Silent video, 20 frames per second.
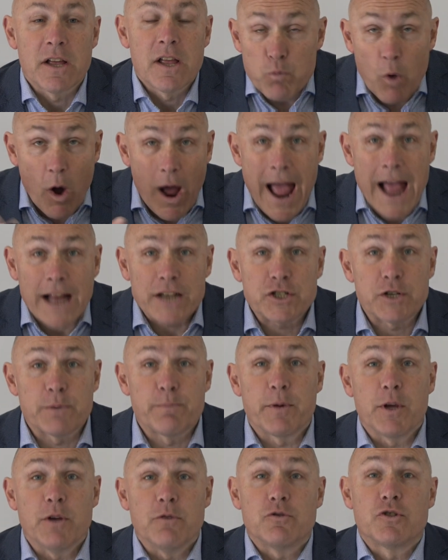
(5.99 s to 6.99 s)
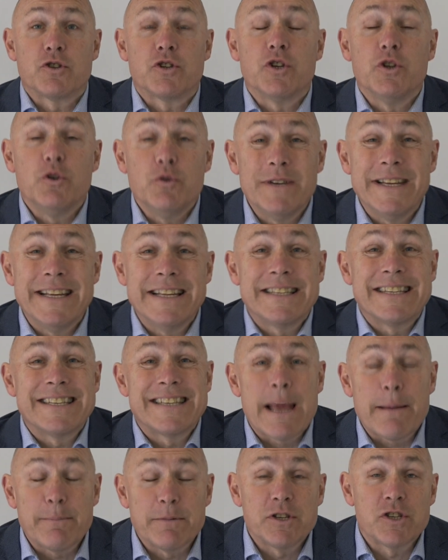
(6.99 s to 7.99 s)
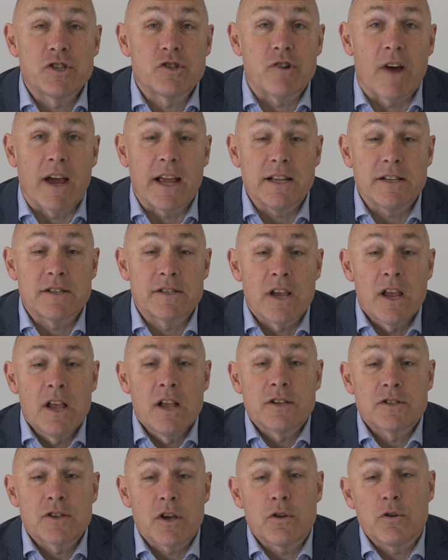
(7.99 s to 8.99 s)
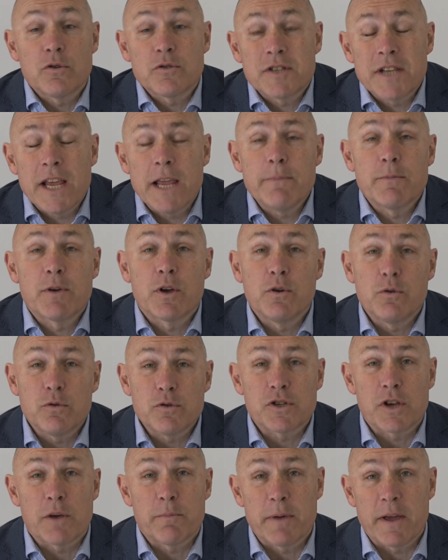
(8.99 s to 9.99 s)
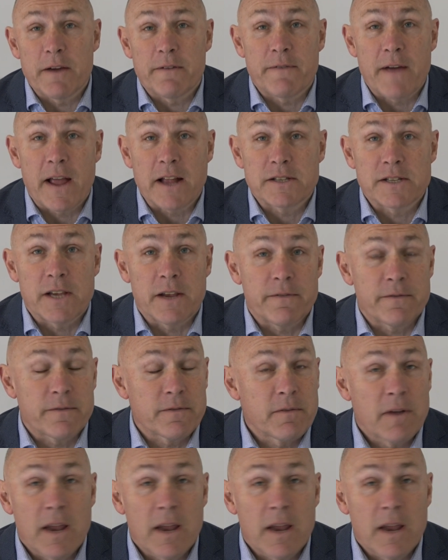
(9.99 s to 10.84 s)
and what attributes do you need to demonstrate so your team can also be effective.